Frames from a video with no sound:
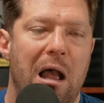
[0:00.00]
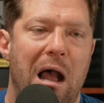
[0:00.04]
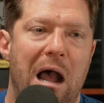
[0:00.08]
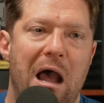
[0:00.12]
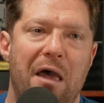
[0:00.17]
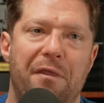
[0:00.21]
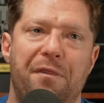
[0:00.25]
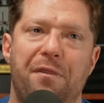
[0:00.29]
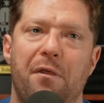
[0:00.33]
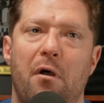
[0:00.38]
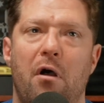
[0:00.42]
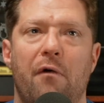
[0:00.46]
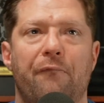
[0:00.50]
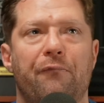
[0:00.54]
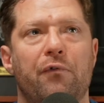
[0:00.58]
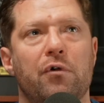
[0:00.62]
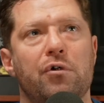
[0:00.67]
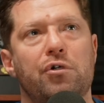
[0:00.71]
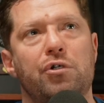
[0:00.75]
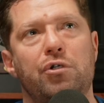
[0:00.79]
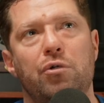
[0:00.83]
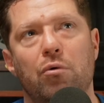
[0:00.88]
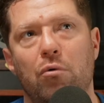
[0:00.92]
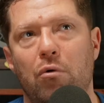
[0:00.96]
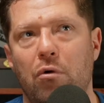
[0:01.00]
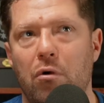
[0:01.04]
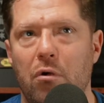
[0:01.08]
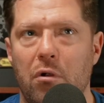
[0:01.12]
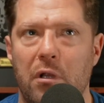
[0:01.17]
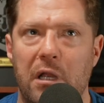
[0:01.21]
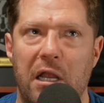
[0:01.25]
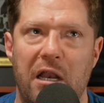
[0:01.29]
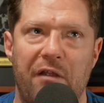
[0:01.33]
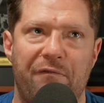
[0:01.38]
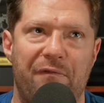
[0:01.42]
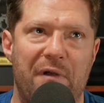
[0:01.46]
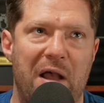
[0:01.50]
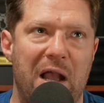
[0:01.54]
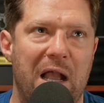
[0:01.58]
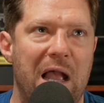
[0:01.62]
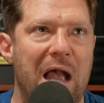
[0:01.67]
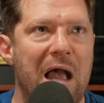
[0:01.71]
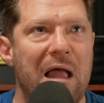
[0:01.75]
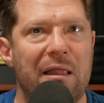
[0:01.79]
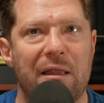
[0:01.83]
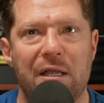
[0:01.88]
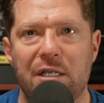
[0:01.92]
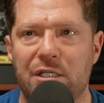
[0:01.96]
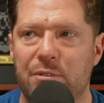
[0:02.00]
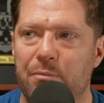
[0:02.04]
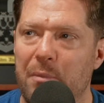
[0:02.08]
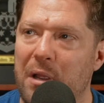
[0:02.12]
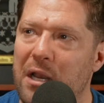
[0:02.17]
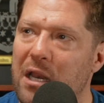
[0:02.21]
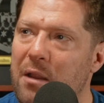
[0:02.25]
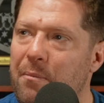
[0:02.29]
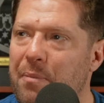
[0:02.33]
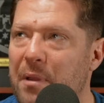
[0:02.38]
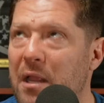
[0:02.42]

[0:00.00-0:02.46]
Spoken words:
I thought for sure that if I got this many